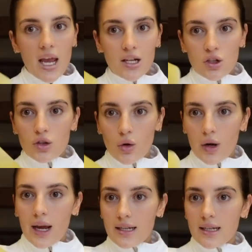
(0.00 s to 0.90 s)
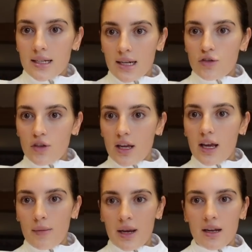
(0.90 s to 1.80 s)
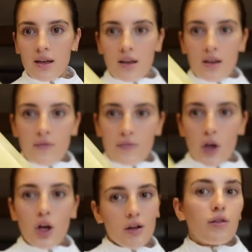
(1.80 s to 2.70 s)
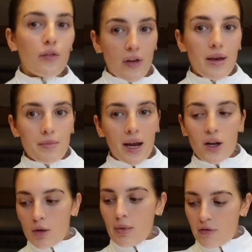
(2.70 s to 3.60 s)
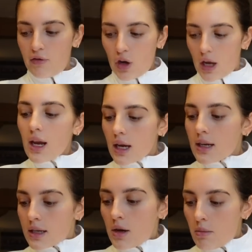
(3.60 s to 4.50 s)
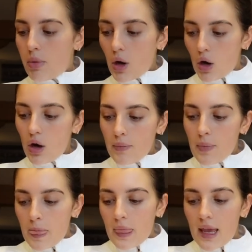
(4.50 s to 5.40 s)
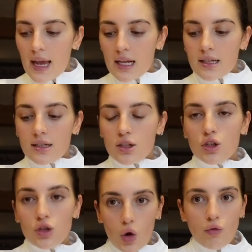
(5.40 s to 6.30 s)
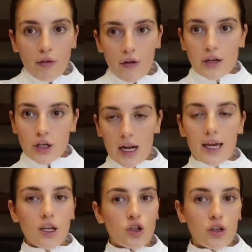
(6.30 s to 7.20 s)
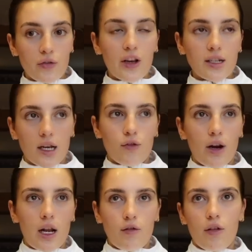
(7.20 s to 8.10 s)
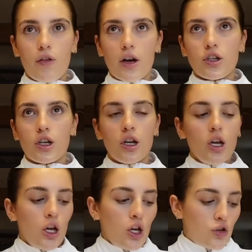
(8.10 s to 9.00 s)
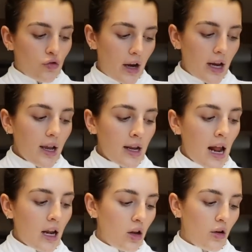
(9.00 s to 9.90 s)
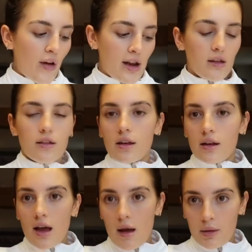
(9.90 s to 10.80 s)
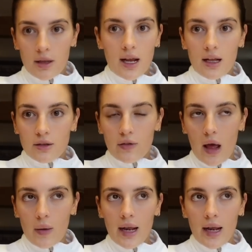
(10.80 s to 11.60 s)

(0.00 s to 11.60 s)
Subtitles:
It's so nice. It's literally, I mean, the color of it might look a bit funny, but it's so refreshing. Like, it just feels like a really refreshing drink, and I love anything apple and elderflower.